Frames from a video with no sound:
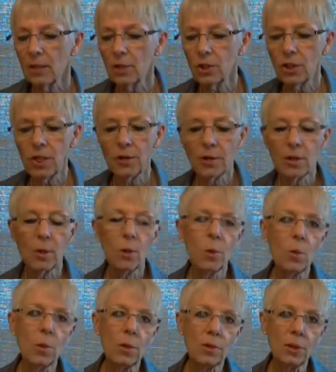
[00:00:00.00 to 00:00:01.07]
to share
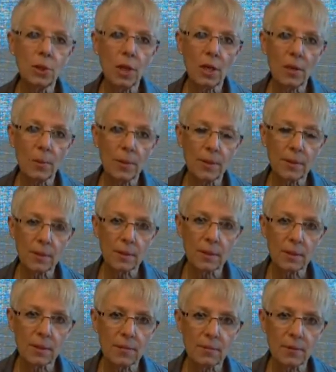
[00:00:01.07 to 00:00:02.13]
a cool chart with the
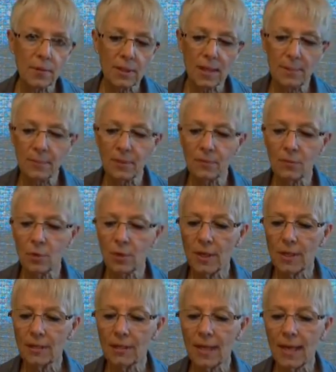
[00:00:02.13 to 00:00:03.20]
6 different types of
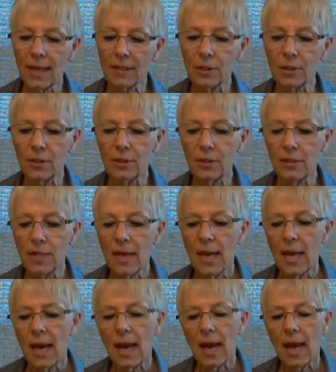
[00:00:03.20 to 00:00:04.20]
transactions